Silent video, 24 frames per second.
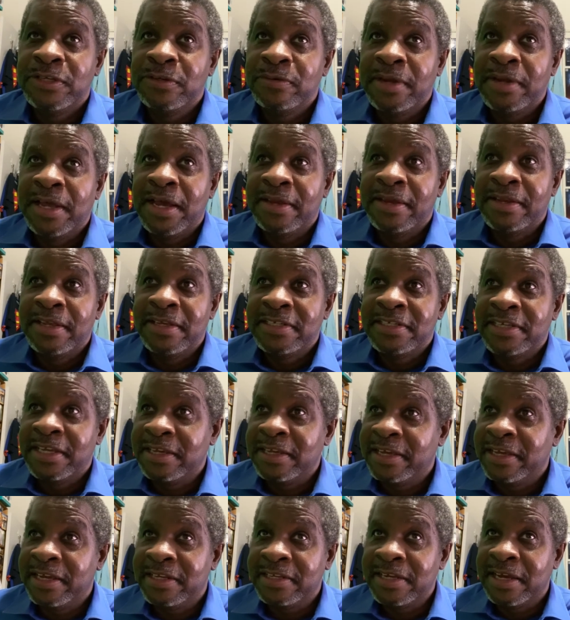too now that he's
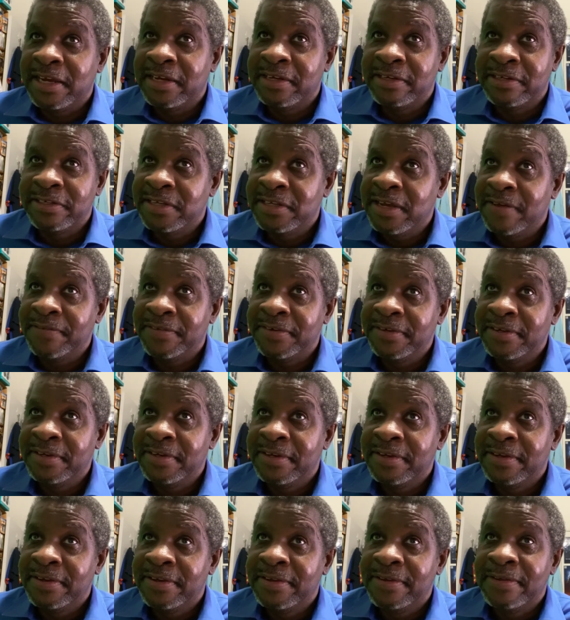getting kicked out of the seven.
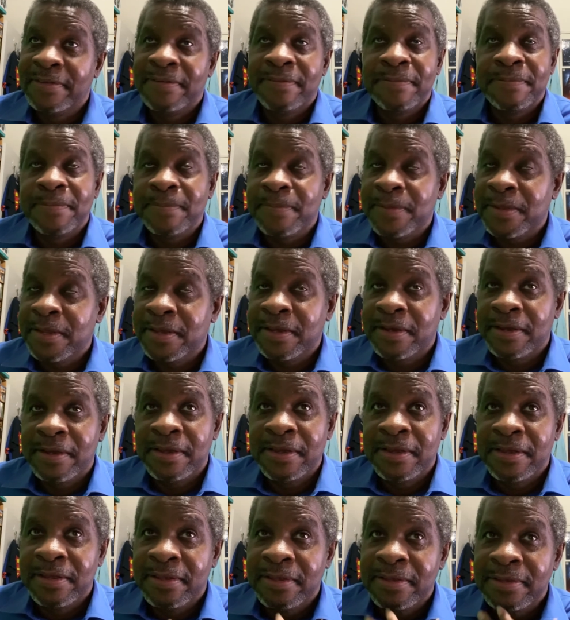Eh,
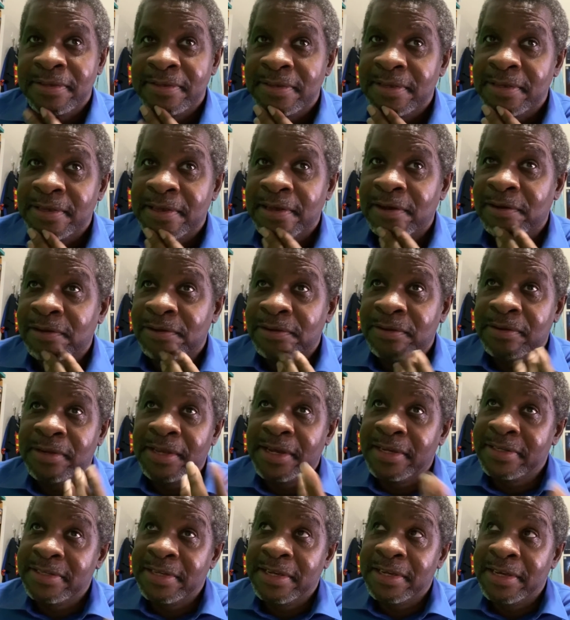although, like
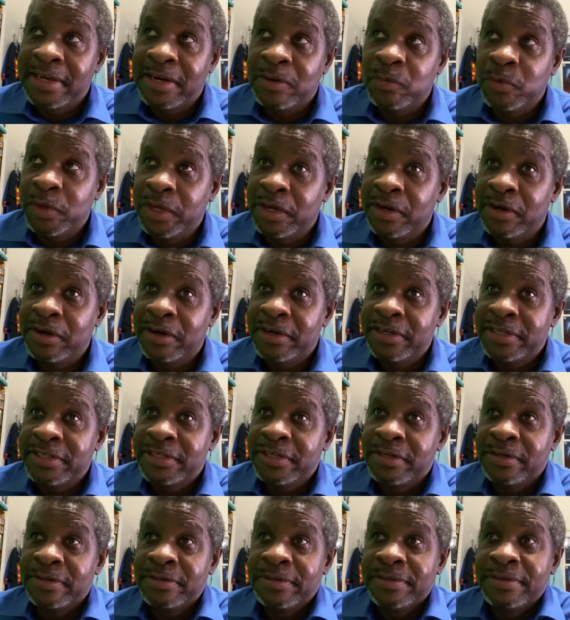I say, he got a weak heart,
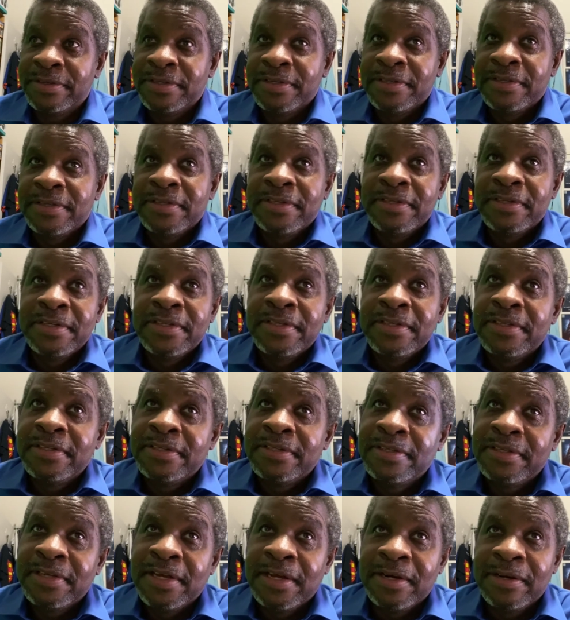so
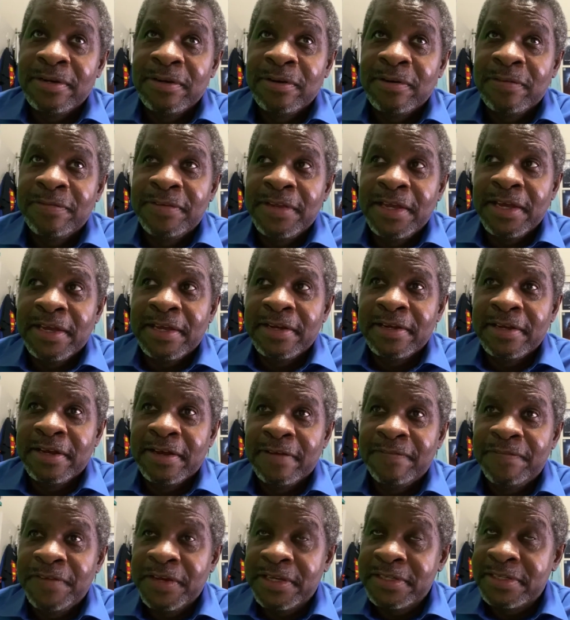I don't know if they can uh,
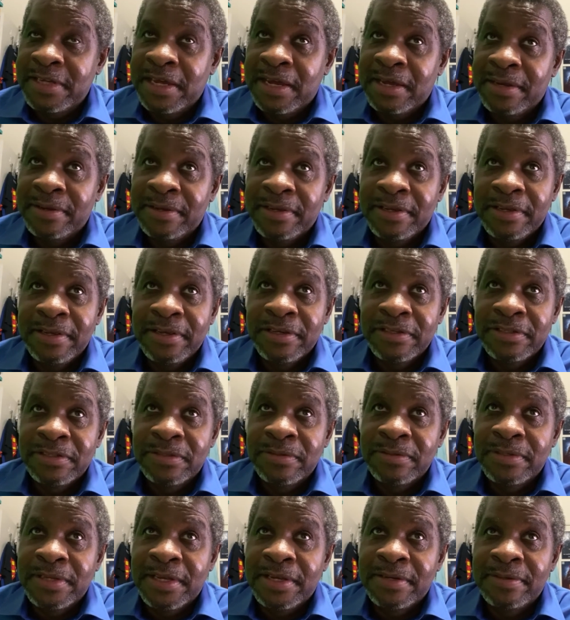fix that issue.
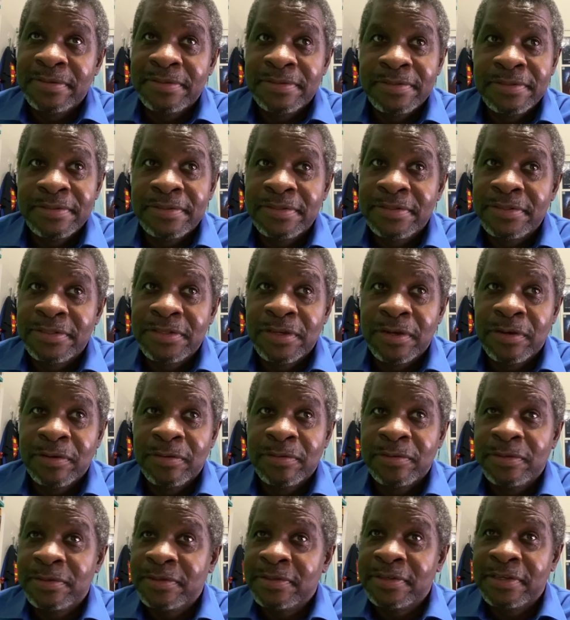And then
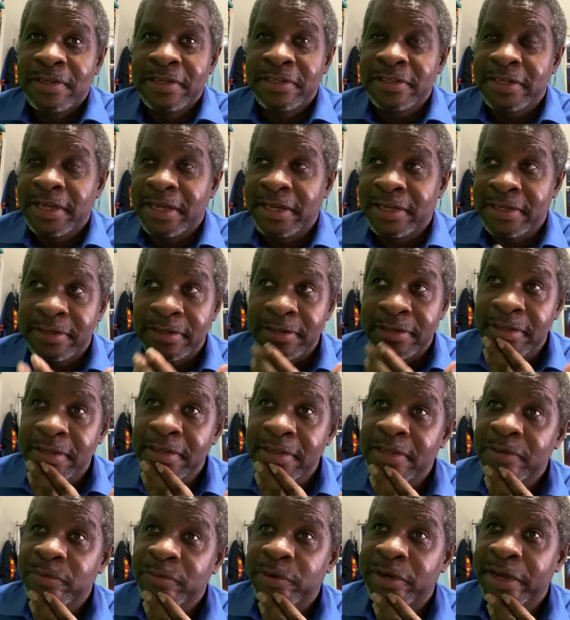so it looks like
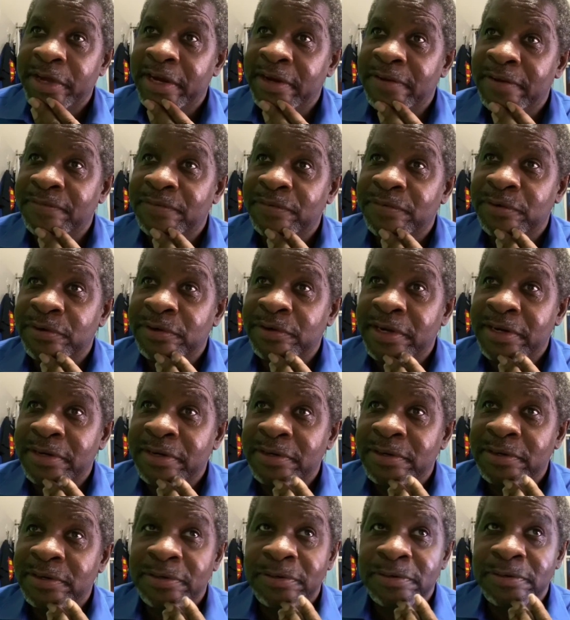we're heading for, I
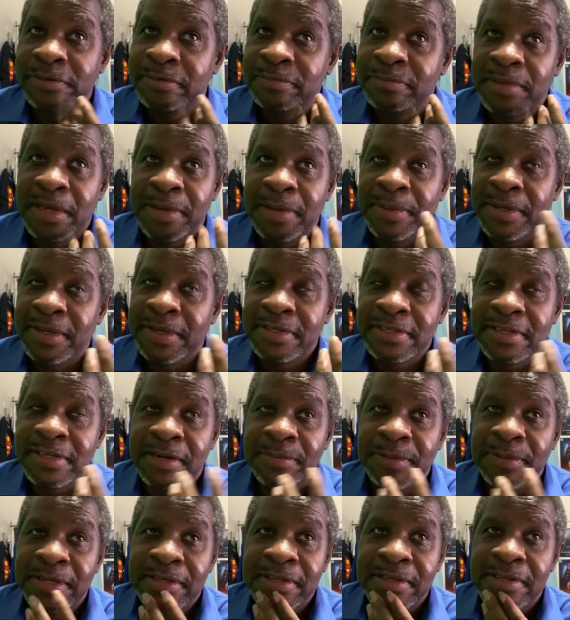don't know, maybe it's
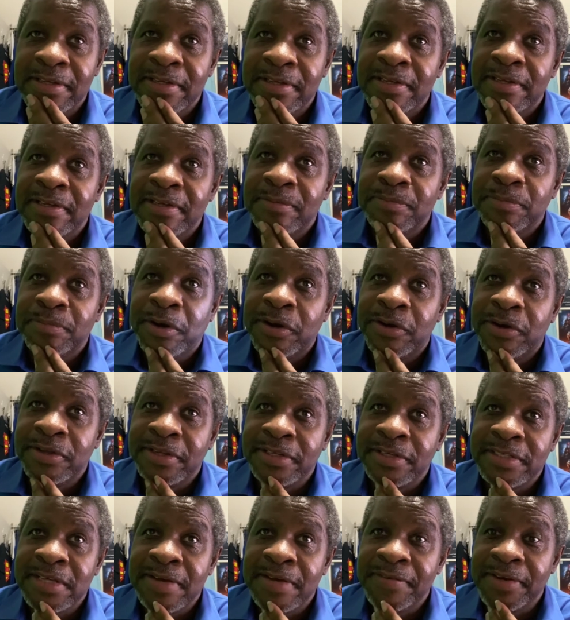going to be part of
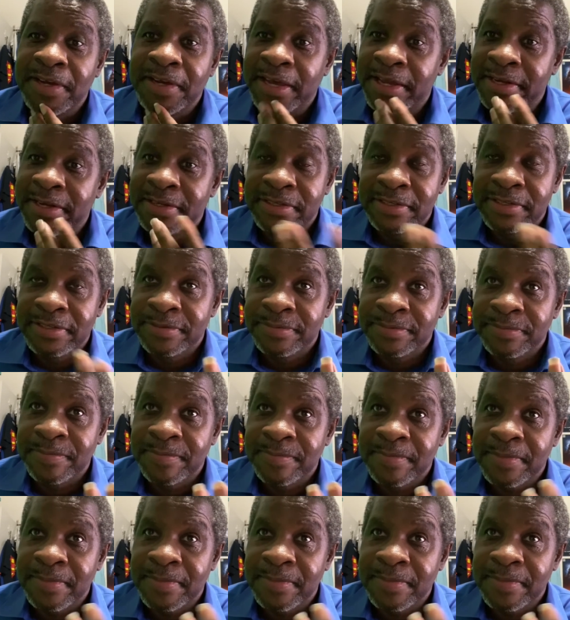the seven against,